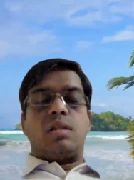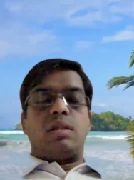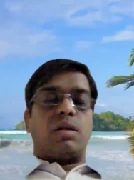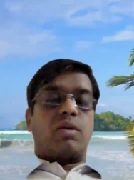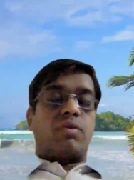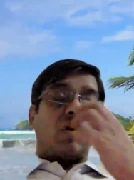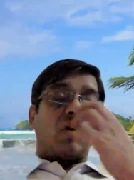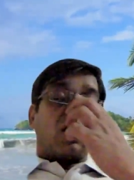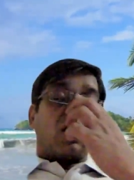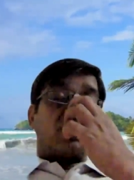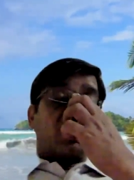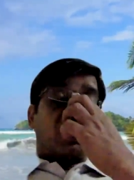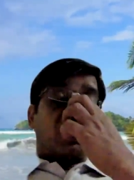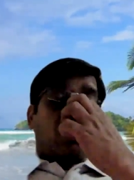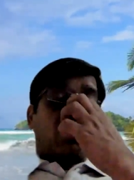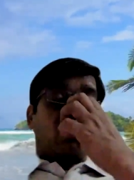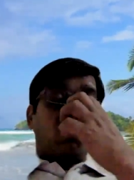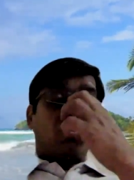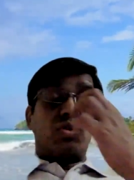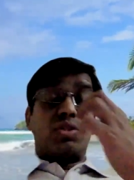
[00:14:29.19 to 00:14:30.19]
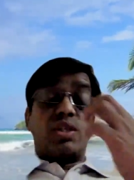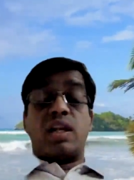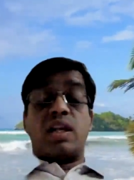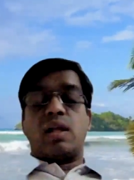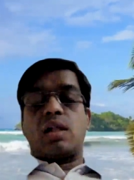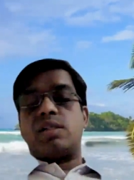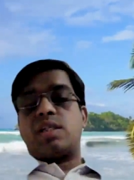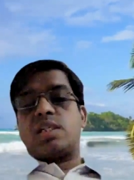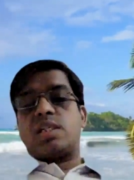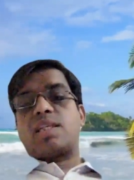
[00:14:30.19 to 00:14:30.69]
The drugs includes
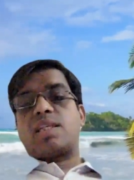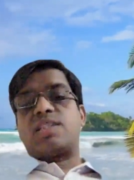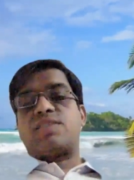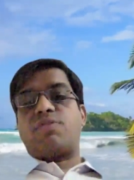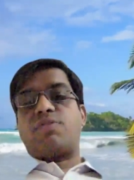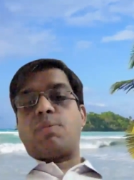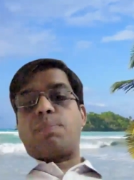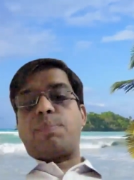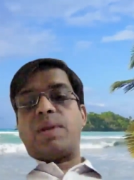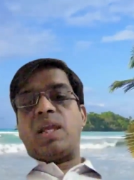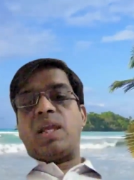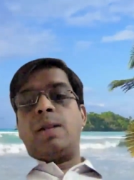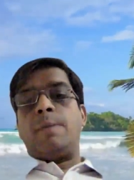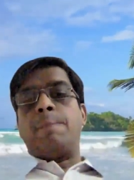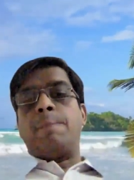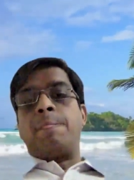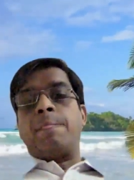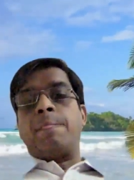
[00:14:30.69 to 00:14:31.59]
analgesics for pain